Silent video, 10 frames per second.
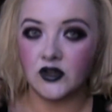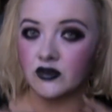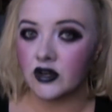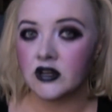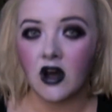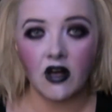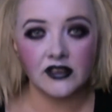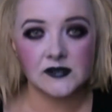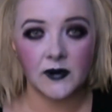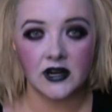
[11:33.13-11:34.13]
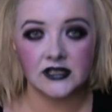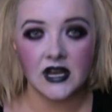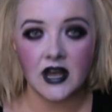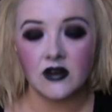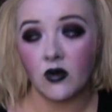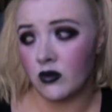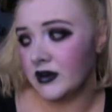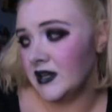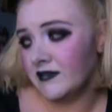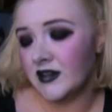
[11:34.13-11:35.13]
you could call this part done,
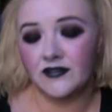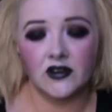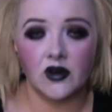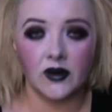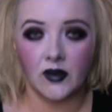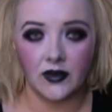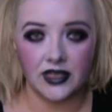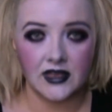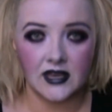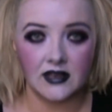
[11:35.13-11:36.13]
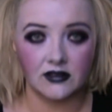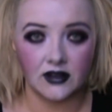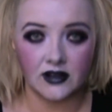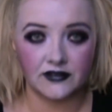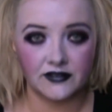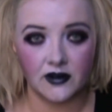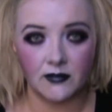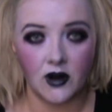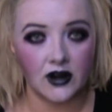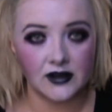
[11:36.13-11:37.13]
or even if you're going with the look
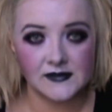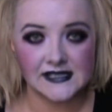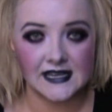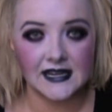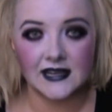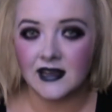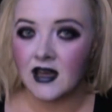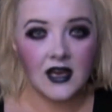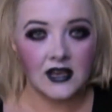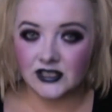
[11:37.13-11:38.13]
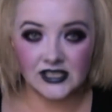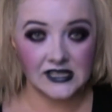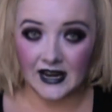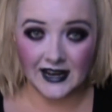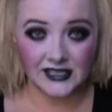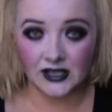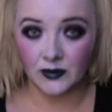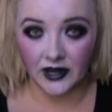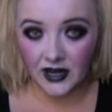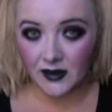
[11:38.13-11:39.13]
from Arkham City, she's not
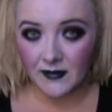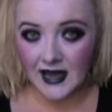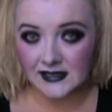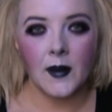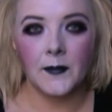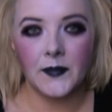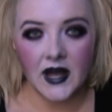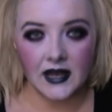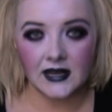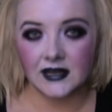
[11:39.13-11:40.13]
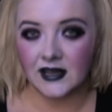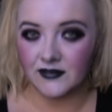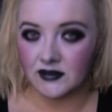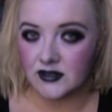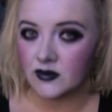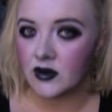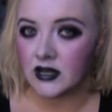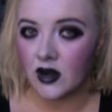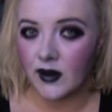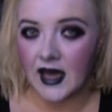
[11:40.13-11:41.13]
actually wearing a mask. But if you do
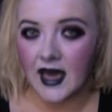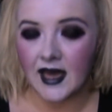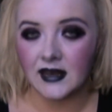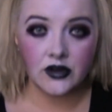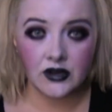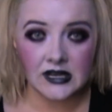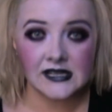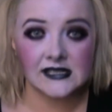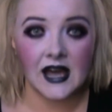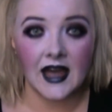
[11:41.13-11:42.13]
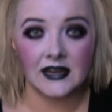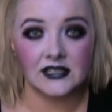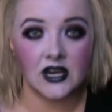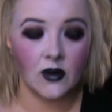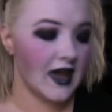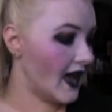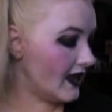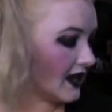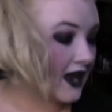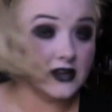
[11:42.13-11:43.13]
want to go ahead, you can decide to go
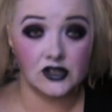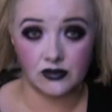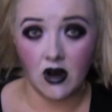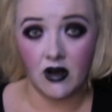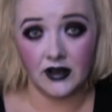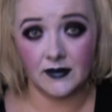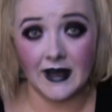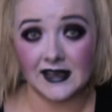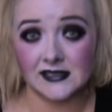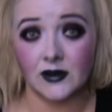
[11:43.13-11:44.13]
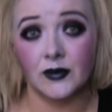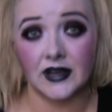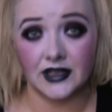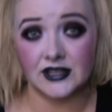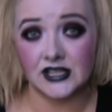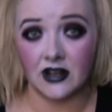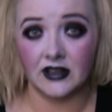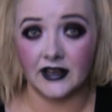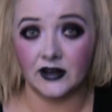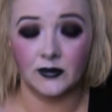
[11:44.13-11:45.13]
ahead and draw on a mask with gel
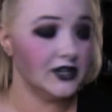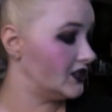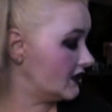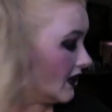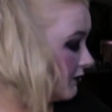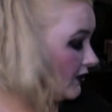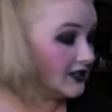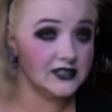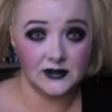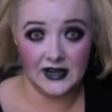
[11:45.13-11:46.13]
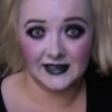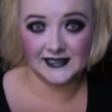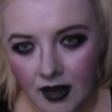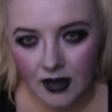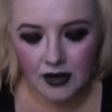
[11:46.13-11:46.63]
liner, which I'm going to do next.